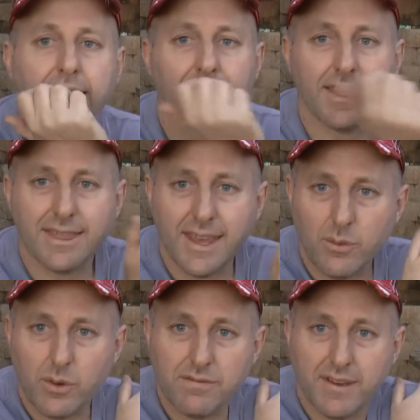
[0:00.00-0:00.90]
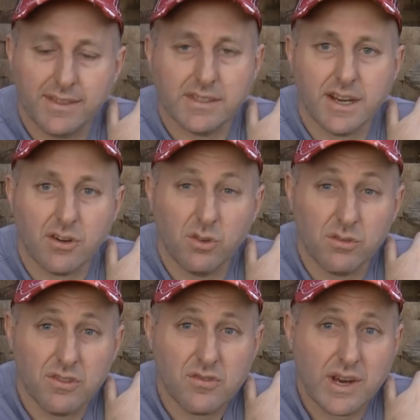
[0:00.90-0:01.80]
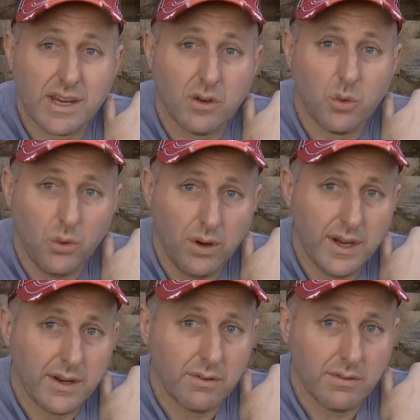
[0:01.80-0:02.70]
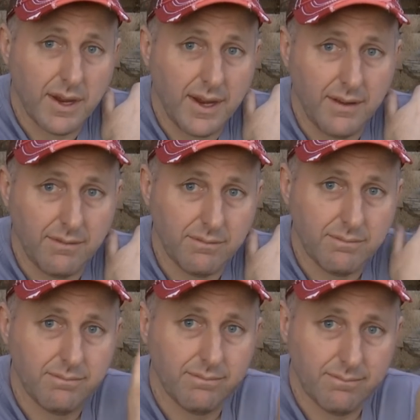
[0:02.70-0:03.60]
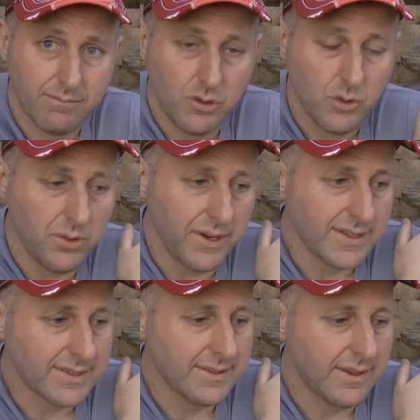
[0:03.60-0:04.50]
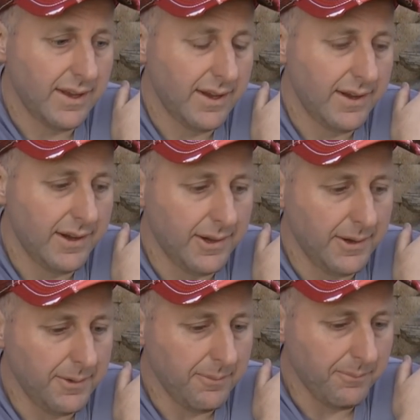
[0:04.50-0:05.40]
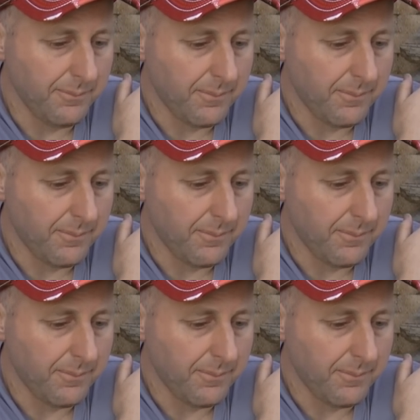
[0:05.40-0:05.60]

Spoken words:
and I think we found the Dacron string quieter in noise. I